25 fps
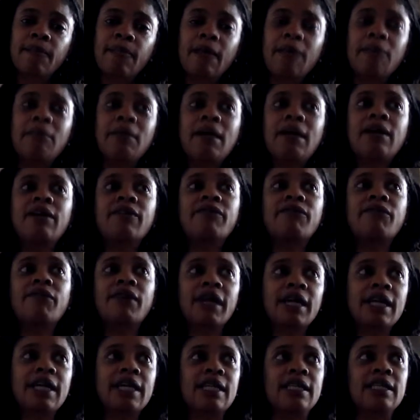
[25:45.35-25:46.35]
I'm not
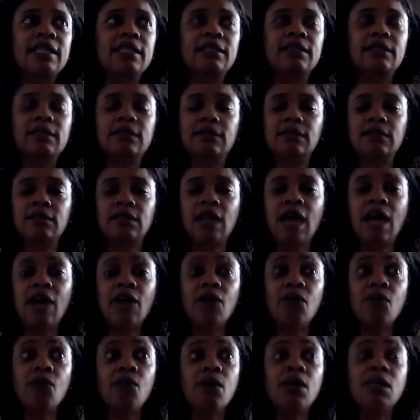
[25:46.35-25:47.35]
afraid. I
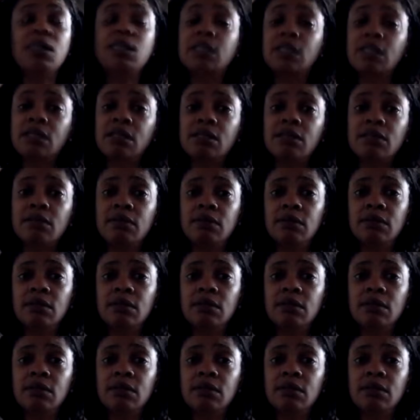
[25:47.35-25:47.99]
don't want to.